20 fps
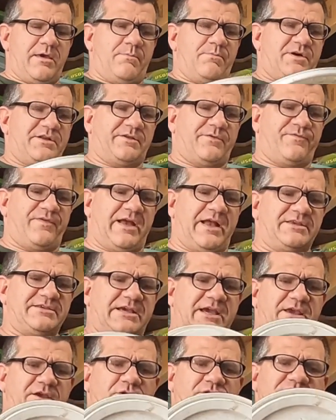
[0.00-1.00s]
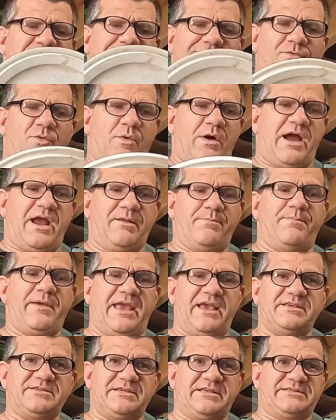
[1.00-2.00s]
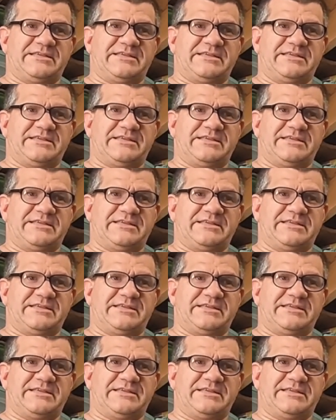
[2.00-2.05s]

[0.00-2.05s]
But the fans I use have a wide base.